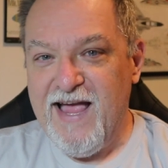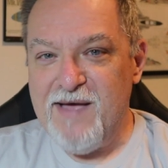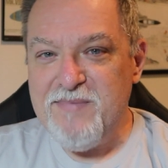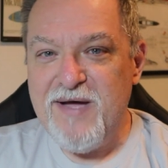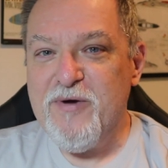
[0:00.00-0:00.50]

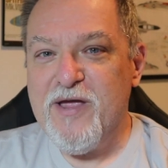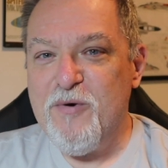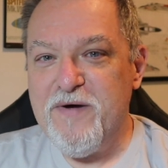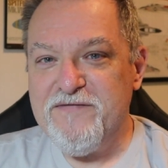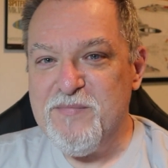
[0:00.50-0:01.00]
How about we
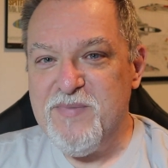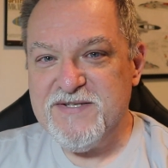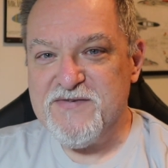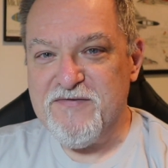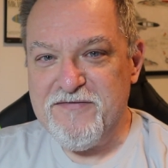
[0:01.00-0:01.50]
go off the
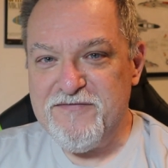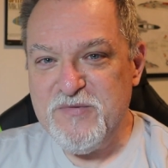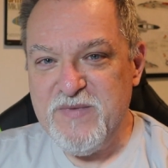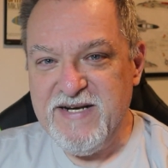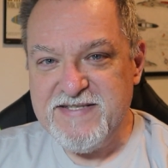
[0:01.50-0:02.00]
books for a
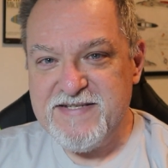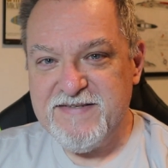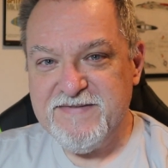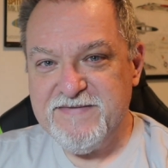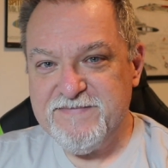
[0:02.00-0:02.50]
few
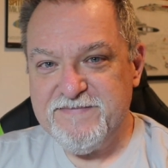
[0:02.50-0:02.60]
minutes?